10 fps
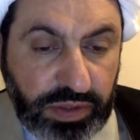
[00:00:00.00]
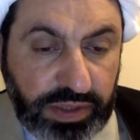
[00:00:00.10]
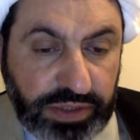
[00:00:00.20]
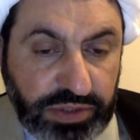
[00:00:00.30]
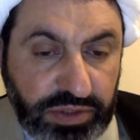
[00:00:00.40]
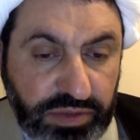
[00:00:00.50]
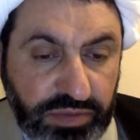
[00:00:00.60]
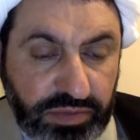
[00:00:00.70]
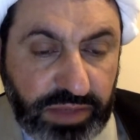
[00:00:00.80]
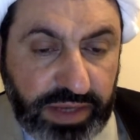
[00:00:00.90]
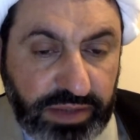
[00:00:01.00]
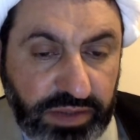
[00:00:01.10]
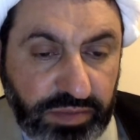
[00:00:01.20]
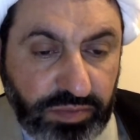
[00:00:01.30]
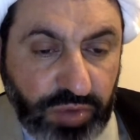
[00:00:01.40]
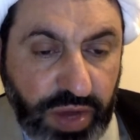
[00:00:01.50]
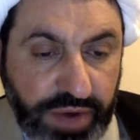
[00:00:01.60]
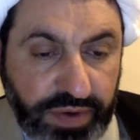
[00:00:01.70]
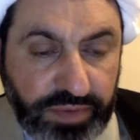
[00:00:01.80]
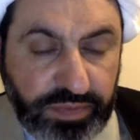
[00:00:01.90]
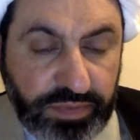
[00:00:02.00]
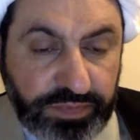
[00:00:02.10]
lecture we had in Muharram